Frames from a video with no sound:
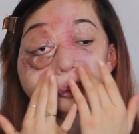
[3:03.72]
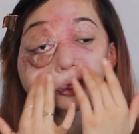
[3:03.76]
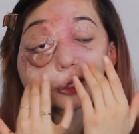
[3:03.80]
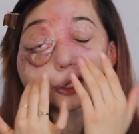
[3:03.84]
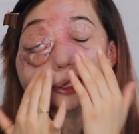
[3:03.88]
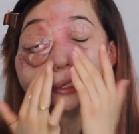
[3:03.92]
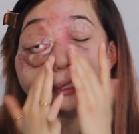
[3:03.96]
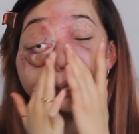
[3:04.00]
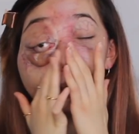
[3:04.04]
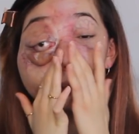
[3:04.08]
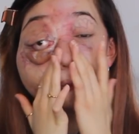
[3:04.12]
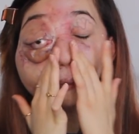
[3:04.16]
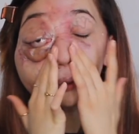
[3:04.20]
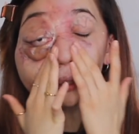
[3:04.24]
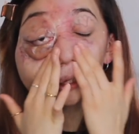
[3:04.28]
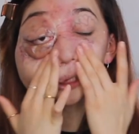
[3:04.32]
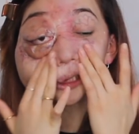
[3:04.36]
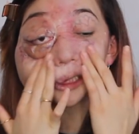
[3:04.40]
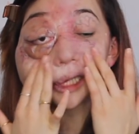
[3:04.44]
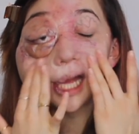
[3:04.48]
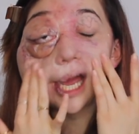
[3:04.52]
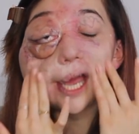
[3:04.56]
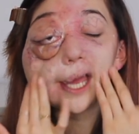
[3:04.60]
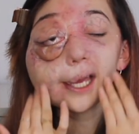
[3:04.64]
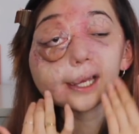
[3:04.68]
and just seeing what
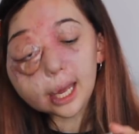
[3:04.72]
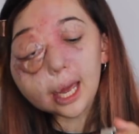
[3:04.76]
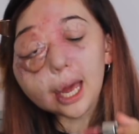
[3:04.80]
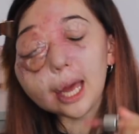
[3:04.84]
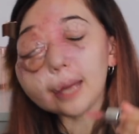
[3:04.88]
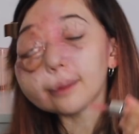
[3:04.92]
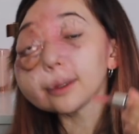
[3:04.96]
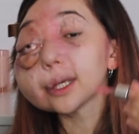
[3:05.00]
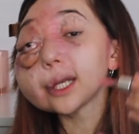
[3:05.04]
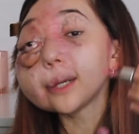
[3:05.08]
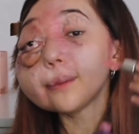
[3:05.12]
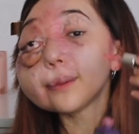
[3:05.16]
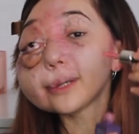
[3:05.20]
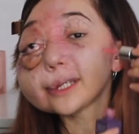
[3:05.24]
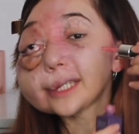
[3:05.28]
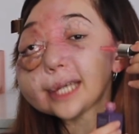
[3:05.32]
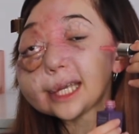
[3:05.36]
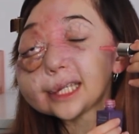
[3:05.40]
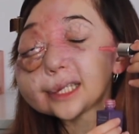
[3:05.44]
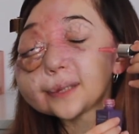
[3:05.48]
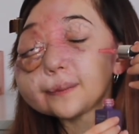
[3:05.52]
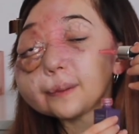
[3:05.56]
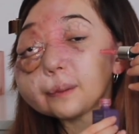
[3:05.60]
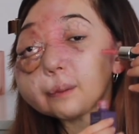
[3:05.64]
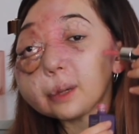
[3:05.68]
it's like. I'm going to
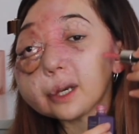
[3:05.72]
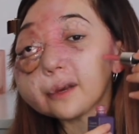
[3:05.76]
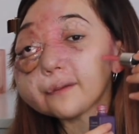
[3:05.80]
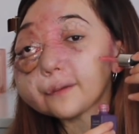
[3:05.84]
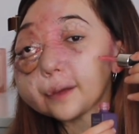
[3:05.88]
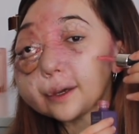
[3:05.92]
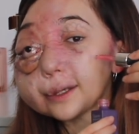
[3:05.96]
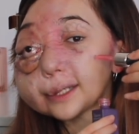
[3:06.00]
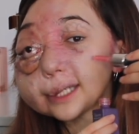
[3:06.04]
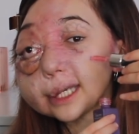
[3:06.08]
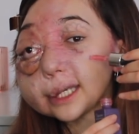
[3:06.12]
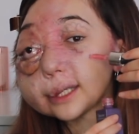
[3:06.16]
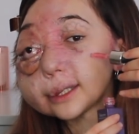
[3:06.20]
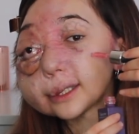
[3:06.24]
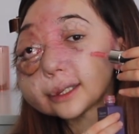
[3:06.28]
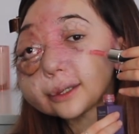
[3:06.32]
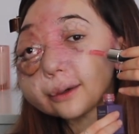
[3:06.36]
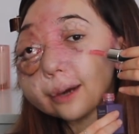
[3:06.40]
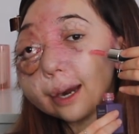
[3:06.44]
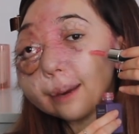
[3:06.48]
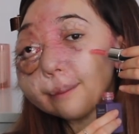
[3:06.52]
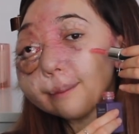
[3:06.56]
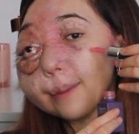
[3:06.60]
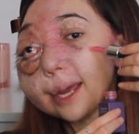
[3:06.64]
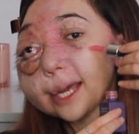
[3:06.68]
pretend to be one of those
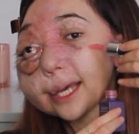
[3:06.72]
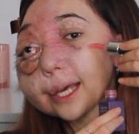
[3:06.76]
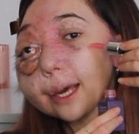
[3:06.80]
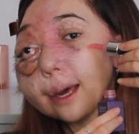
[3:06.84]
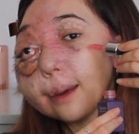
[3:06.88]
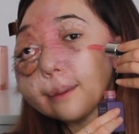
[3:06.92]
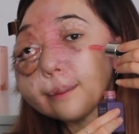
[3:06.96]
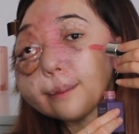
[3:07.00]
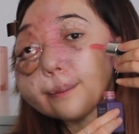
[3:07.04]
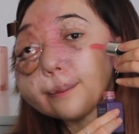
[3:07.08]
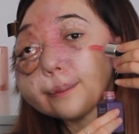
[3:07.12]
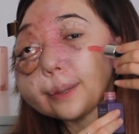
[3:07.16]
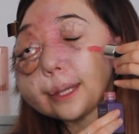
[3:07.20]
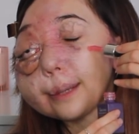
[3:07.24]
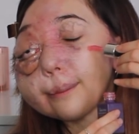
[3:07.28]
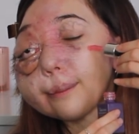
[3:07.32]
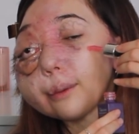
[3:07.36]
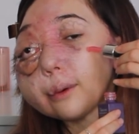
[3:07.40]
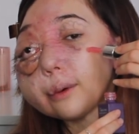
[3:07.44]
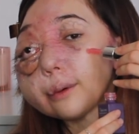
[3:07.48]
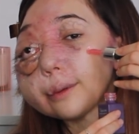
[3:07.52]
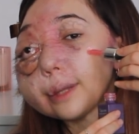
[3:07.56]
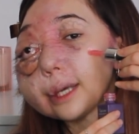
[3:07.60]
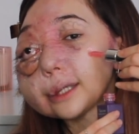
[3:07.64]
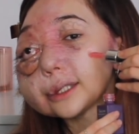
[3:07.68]
Instagram makeup
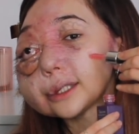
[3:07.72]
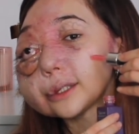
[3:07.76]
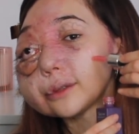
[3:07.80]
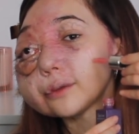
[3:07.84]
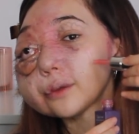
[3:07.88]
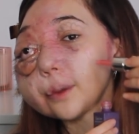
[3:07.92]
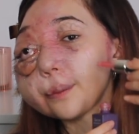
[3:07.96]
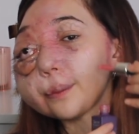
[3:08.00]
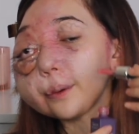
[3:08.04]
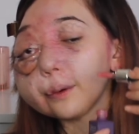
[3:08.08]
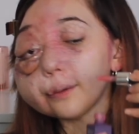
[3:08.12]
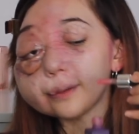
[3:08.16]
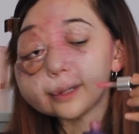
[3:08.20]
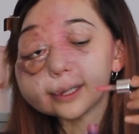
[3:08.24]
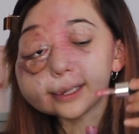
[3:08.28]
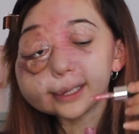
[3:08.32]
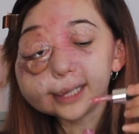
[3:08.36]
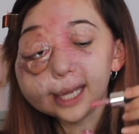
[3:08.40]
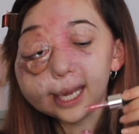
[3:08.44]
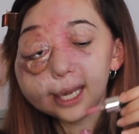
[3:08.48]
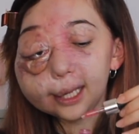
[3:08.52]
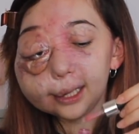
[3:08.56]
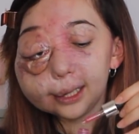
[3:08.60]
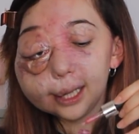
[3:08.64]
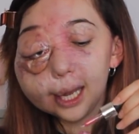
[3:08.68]
people that just drop it on the
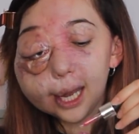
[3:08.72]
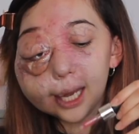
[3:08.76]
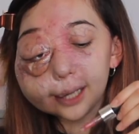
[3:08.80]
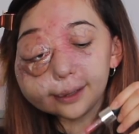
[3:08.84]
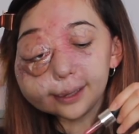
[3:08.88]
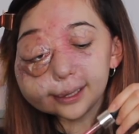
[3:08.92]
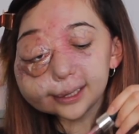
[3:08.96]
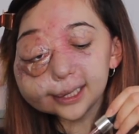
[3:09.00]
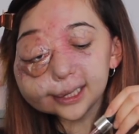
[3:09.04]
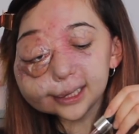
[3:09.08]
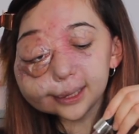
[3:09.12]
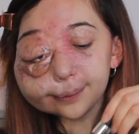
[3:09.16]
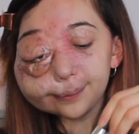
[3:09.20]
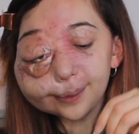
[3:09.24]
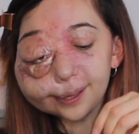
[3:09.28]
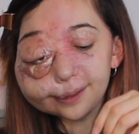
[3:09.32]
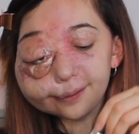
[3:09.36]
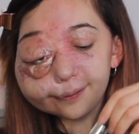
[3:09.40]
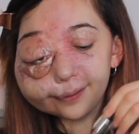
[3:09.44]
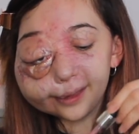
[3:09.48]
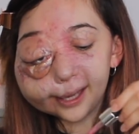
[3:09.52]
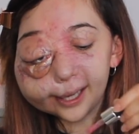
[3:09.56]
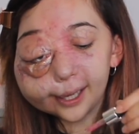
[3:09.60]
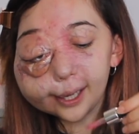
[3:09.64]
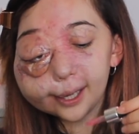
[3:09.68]
skin. This is a
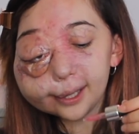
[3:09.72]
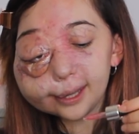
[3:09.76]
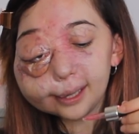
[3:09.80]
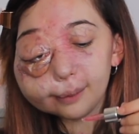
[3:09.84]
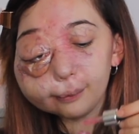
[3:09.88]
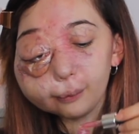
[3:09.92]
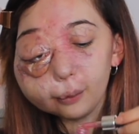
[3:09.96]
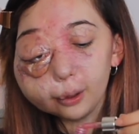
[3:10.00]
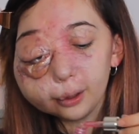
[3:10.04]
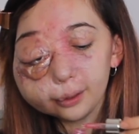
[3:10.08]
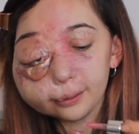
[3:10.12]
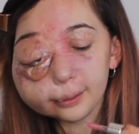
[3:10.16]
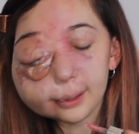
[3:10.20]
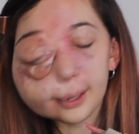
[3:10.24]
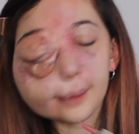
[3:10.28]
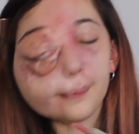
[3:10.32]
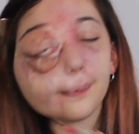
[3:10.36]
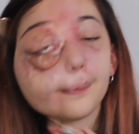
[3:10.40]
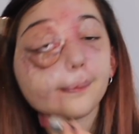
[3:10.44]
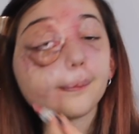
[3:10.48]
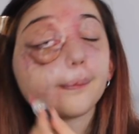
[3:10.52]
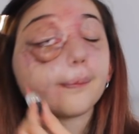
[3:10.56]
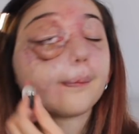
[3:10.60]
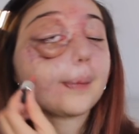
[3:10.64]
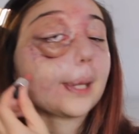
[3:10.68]
bit thicker than what the
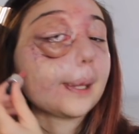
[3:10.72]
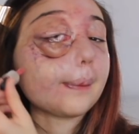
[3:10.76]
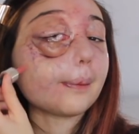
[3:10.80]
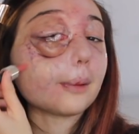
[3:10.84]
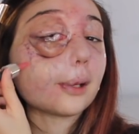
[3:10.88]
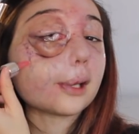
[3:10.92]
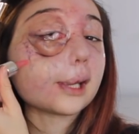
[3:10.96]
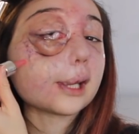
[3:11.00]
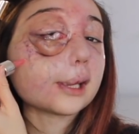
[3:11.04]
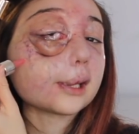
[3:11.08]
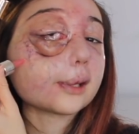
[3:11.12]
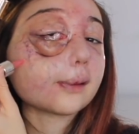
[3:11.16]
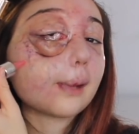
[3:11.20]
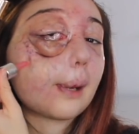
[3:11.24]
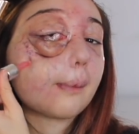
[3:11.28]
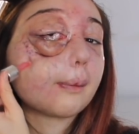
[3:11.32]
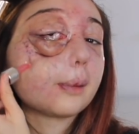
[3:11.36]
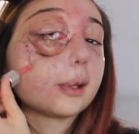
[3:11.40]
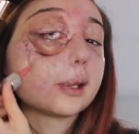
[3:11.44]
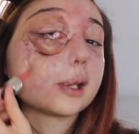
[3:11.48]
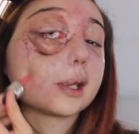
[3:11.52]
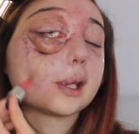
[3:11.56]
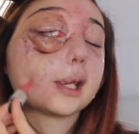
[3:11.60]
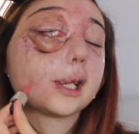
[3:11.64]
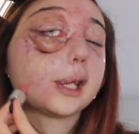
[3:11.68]
people on
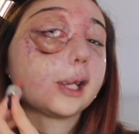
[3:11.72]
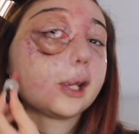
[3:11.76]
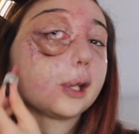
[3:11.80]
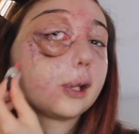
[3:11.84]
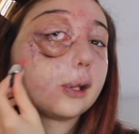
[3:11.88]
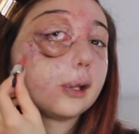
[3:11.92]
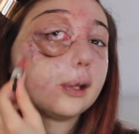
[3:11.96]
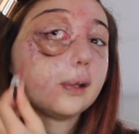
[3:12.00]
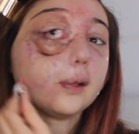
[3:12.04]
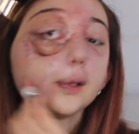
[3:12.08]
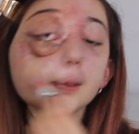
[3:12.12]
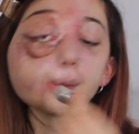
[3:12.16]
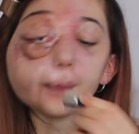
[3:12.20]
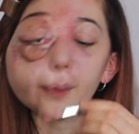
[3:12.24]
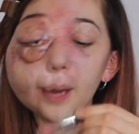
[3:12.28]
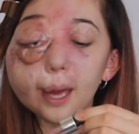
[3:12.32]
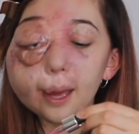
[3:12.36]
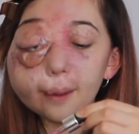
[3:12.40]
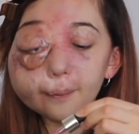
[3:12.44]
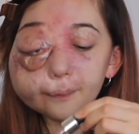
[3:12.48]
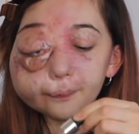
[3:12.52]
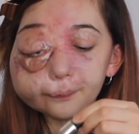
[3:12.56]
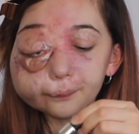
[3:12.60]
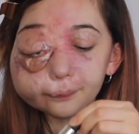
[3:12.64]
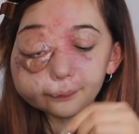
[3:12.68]
Instagram usually use,
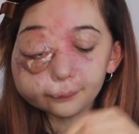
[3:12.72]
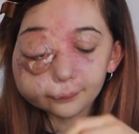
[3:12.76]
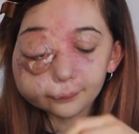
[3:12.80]
but